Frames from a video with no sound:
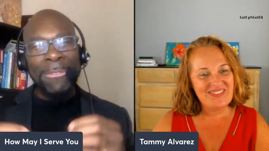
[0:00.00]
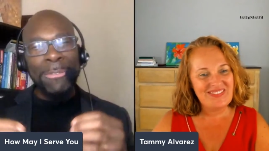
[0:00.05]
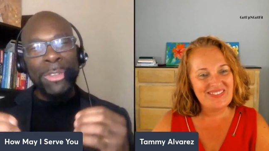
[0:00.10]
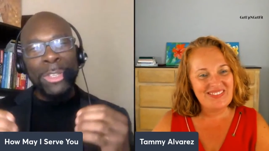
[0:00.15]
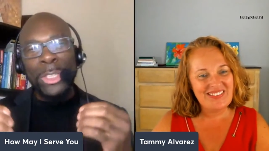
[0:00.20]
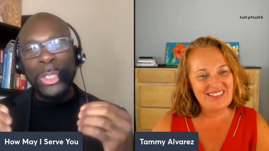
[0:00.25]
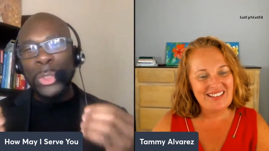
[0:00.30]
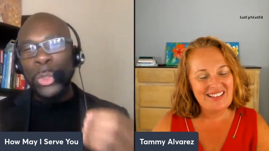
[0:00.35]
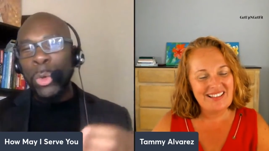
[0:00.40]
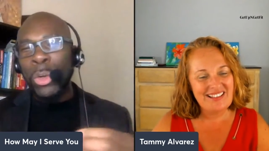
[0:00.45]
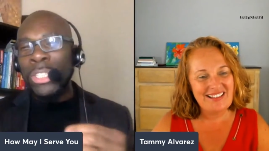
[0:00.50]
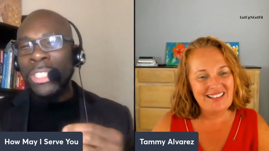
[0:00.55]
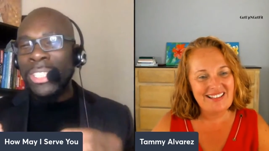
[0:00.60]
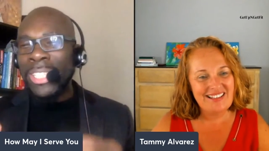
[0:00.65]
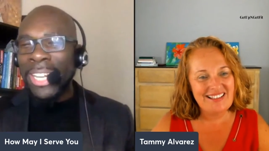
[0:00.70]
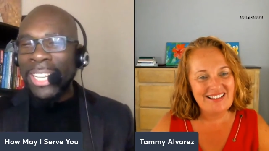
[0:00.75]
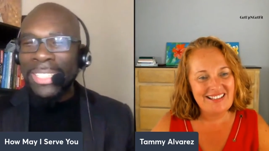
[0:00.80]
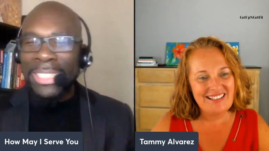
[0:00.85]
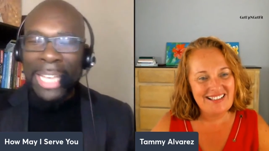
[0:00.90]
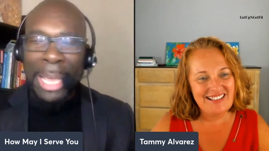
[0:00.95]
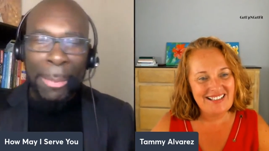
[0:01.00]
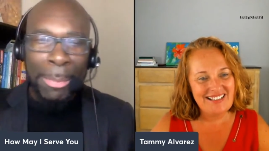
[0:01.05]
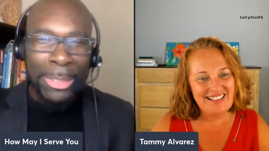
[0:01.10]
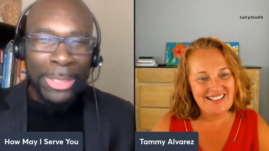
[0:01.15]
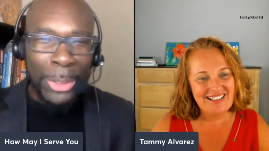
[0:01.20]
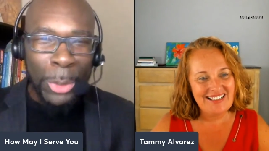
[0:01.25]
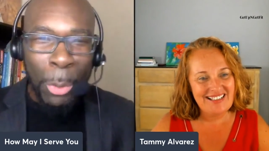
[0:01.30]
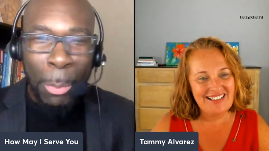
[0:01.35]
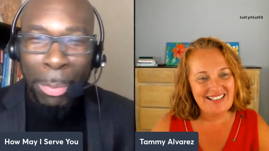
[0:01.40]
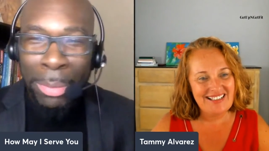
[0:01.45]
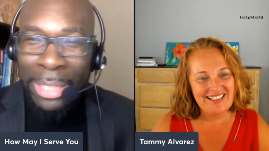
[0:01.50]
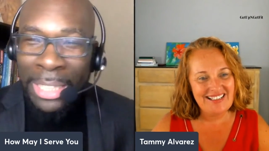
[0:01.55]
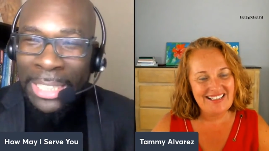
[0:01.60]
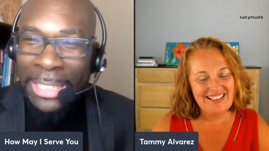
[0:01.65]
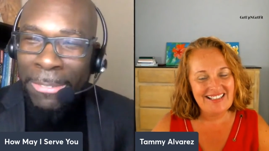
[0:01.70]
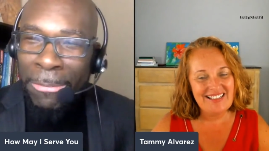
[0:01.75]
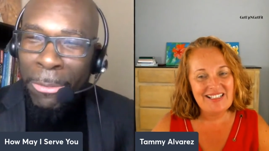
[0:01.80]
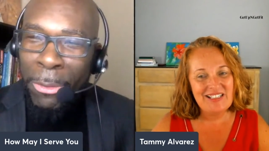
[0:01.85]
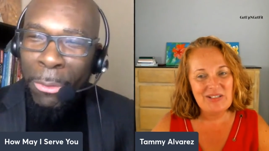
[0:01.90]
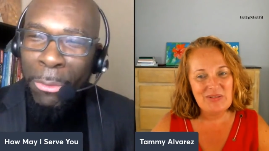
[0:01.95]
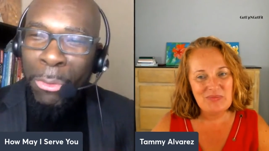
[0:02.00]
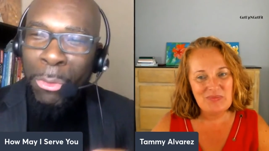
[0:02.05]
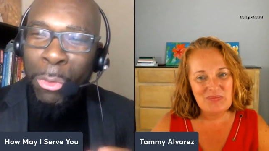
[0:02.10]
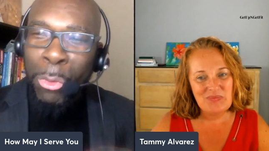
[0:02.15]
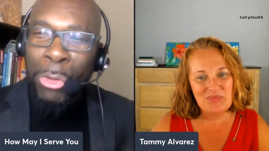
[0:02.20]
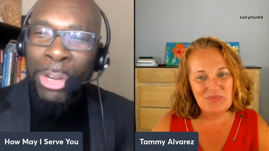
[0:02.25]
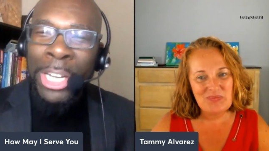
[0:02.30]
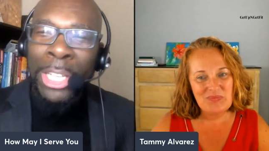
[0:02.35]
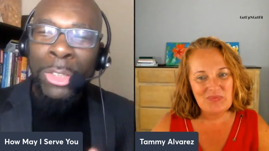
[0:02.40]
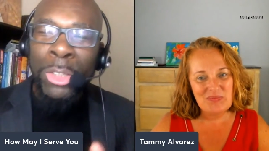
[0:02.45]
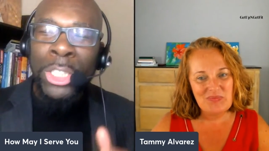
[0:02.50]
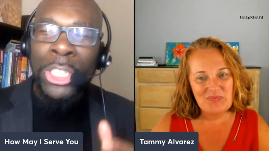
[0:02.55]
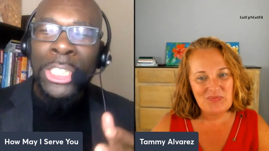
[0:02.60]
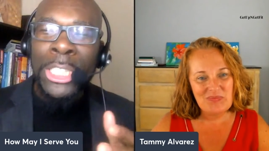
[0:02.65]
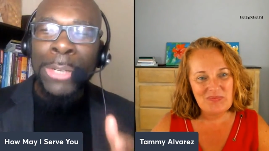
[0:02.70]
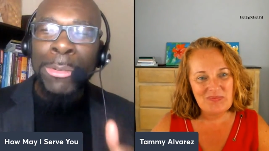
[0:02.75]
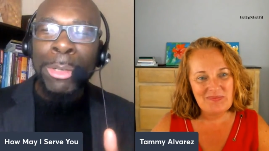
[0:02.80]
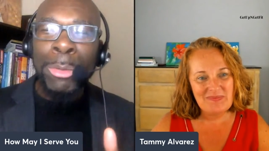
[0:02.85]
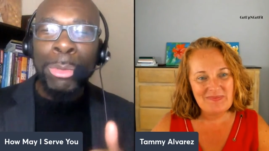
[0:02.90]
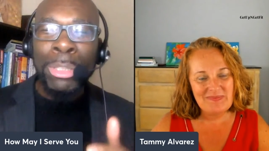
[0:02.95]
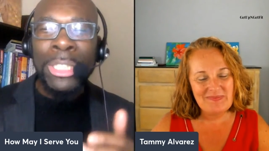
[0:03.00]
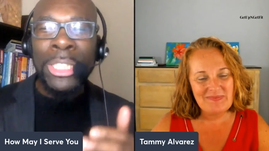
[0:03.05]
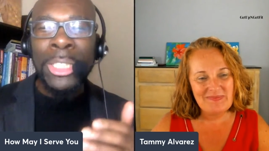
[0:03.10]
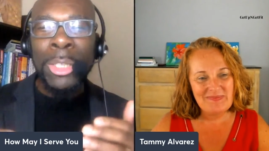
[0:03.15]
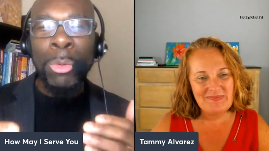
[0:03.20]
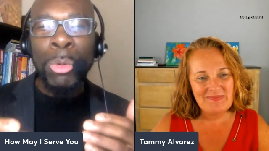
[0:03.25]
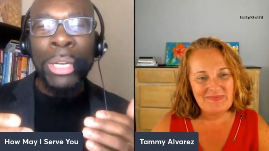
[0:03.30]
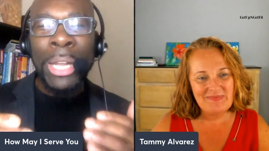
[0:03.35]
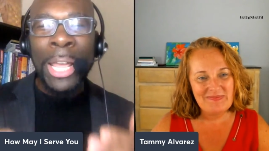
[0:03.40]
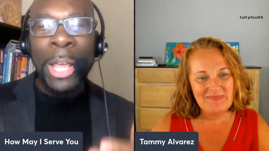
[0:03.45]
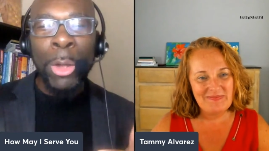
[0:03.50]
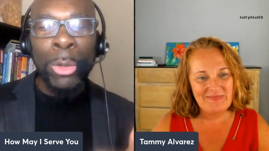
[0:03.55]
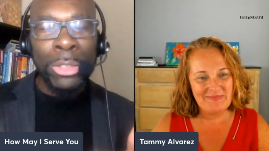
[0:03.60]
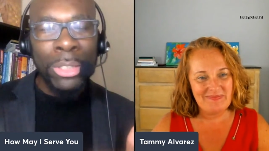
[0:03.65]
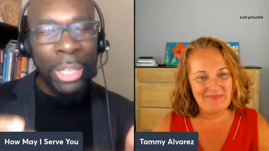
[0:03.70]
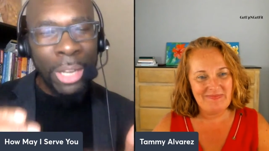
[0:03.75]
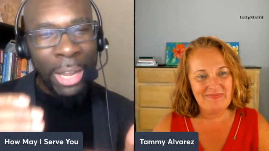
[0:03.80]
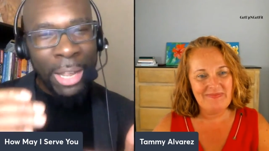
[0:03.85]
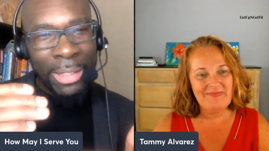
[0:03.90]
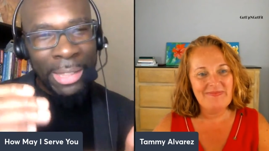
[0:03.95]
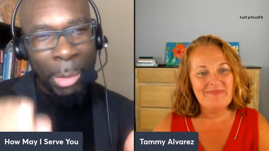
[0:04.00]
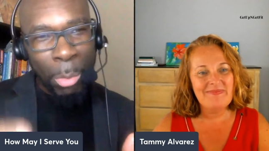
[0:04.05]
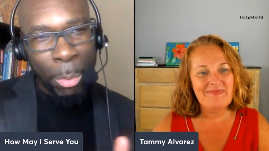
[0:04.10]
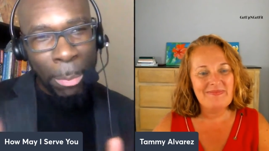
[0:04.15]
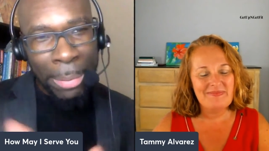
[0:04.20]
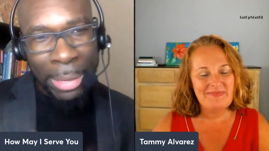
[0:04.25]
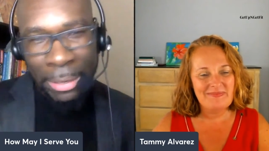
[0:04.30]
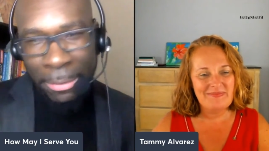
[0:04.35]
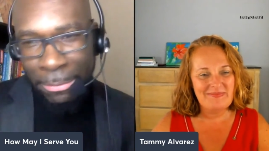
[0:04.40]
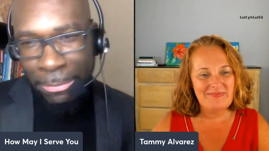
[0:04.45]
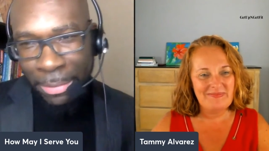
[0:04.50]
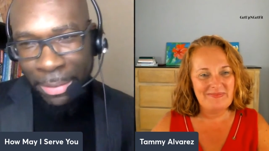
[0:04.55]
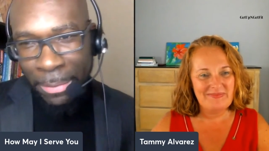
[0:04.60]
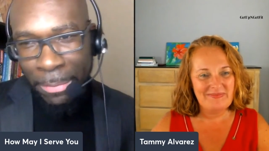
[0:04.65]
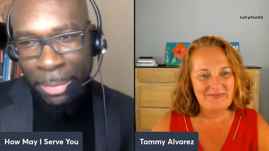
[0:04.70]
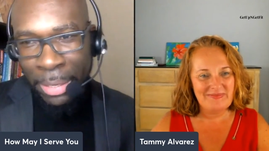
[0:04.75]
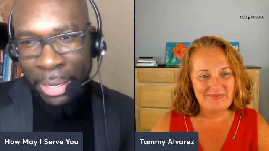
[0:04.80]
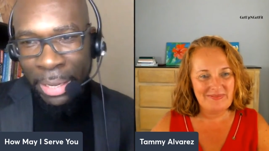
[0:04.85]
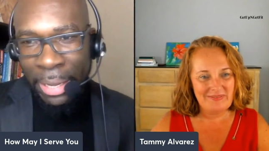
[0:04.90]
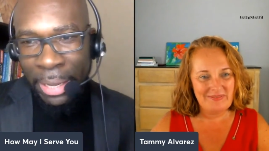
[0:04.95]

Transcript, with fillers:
Speaker 1: If you enjoyed today's episode, please feel free to share it with someone else that will benefit.